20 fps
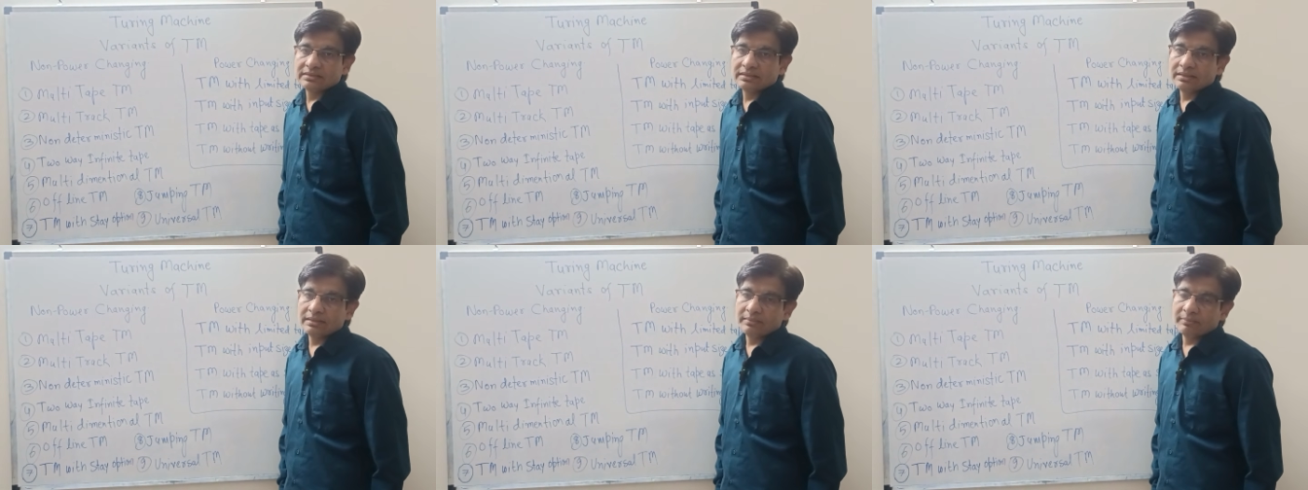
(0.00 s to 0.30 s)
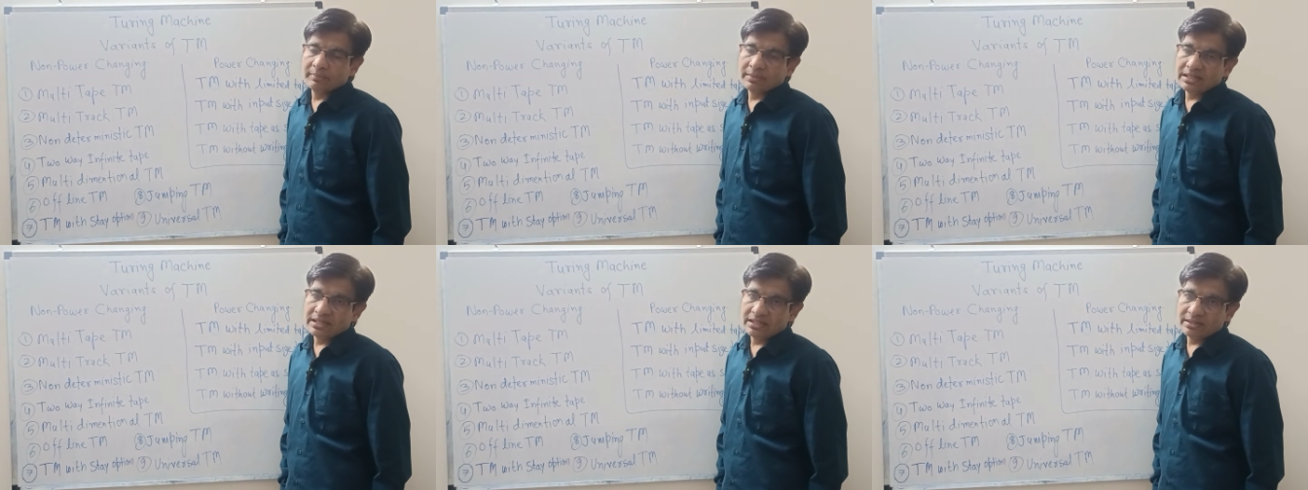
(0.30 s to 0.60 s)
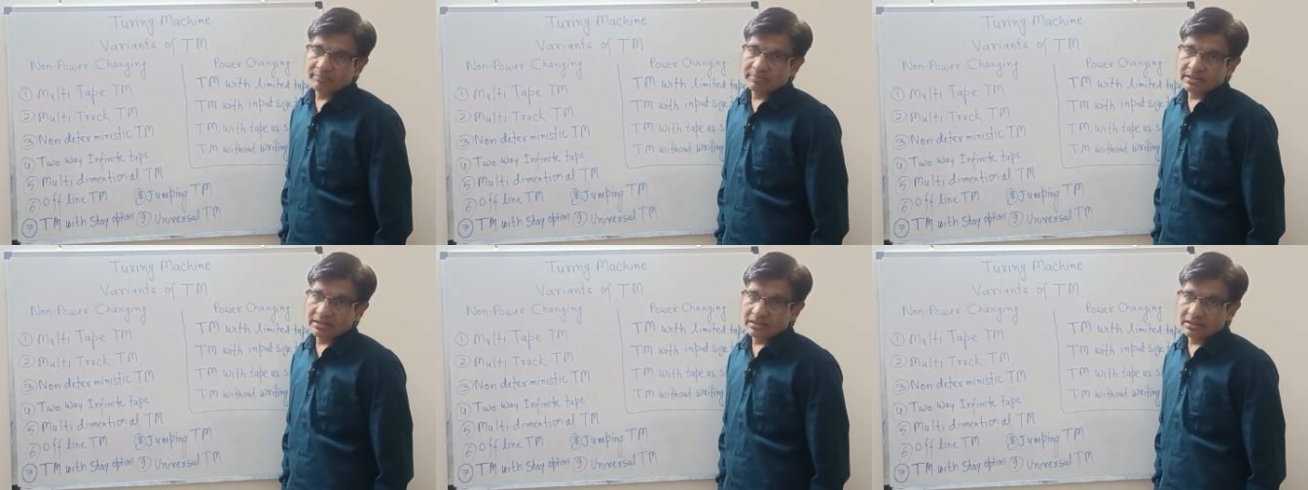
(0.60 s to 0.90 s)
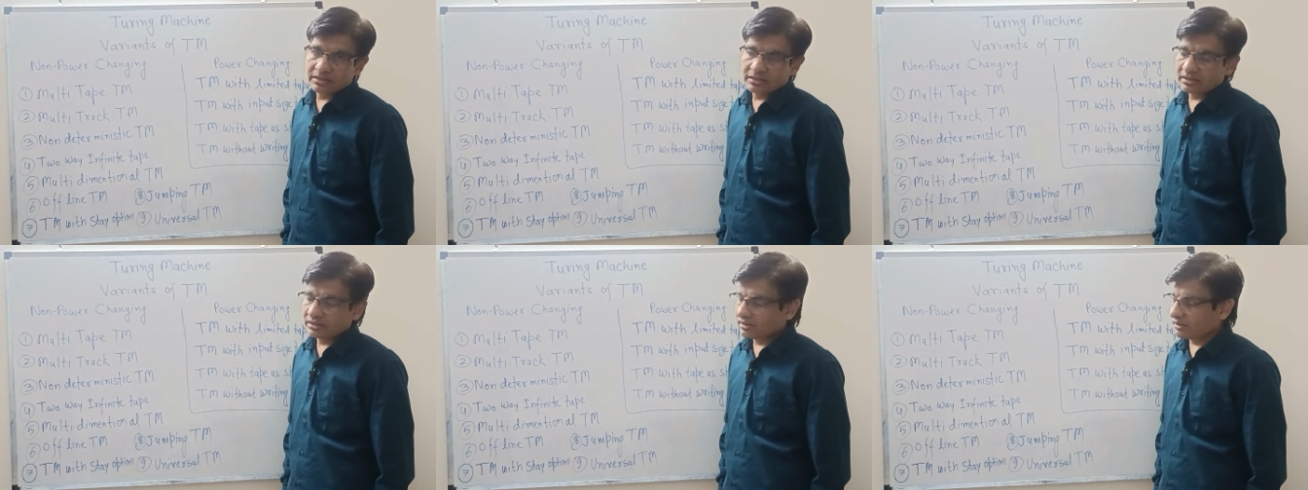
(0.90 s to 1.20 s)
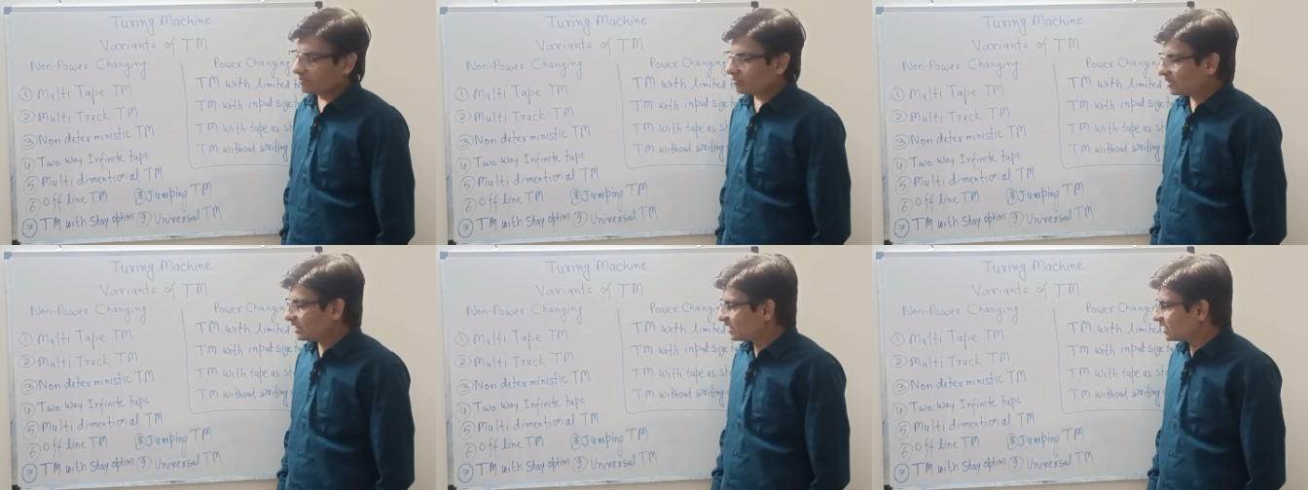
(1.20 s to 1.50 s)

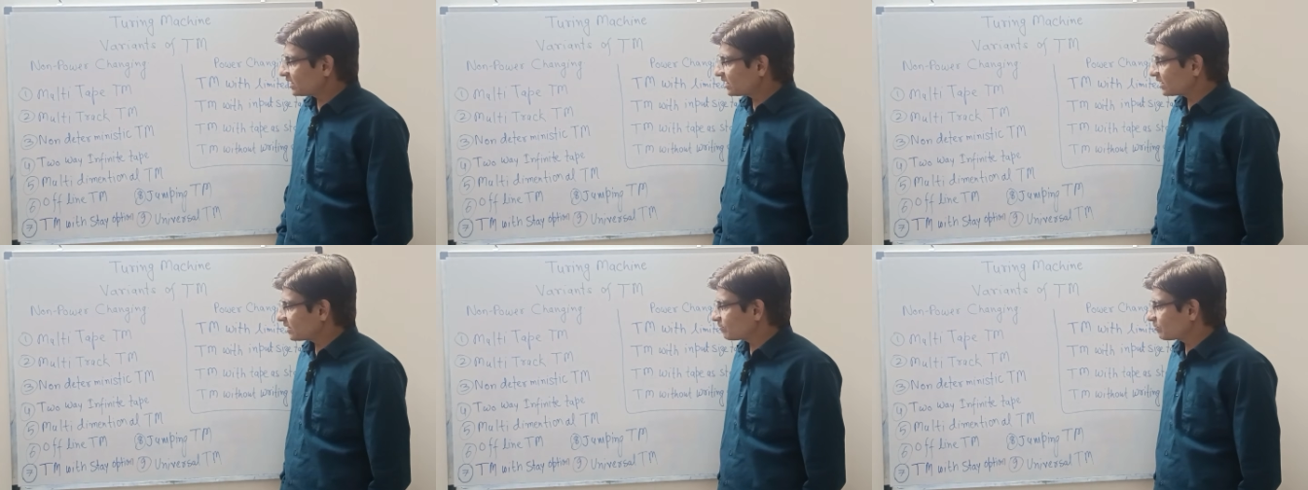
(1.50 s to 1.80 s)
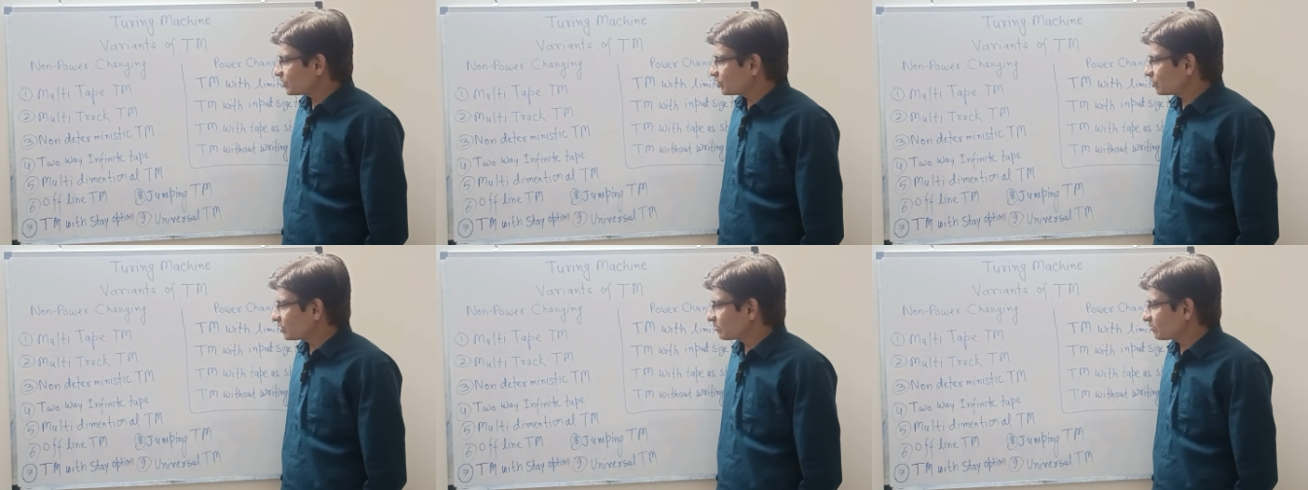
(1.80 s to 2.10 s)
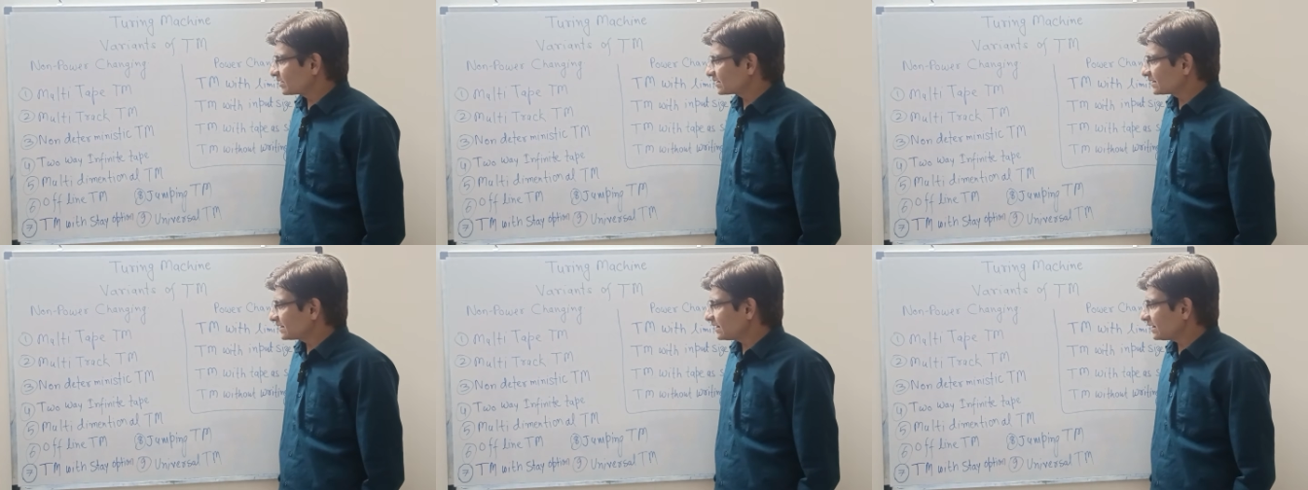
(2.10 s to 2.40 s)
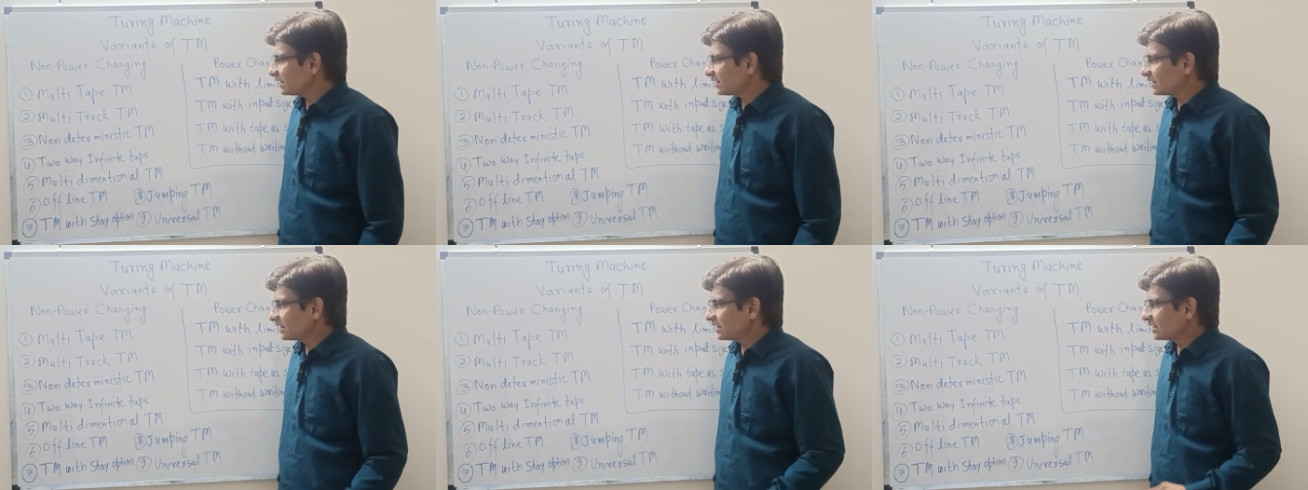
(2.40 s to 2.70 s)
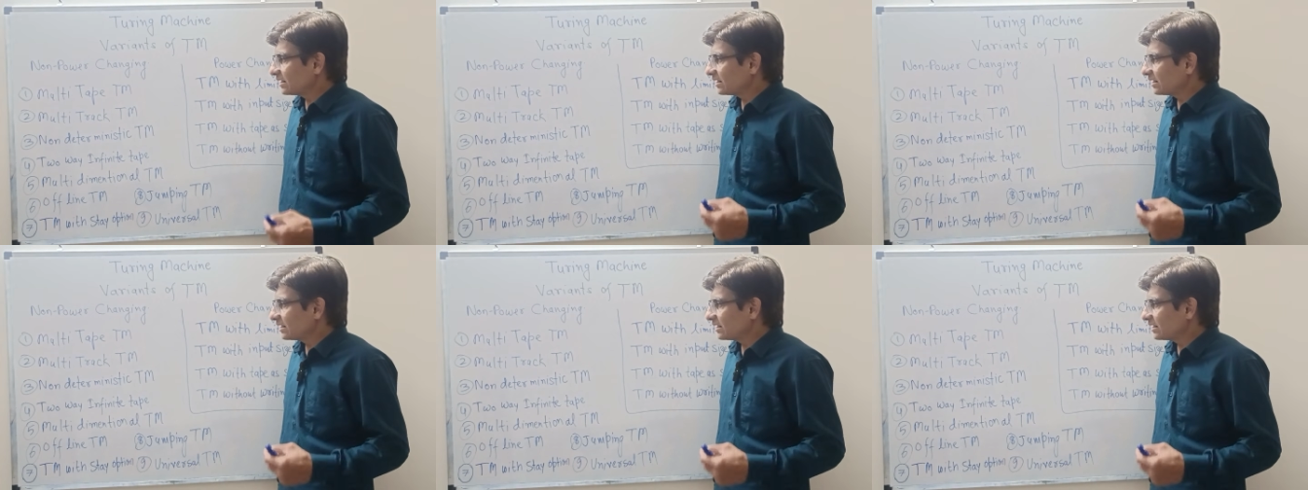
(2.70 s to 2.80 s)
multi-tape Turing machine,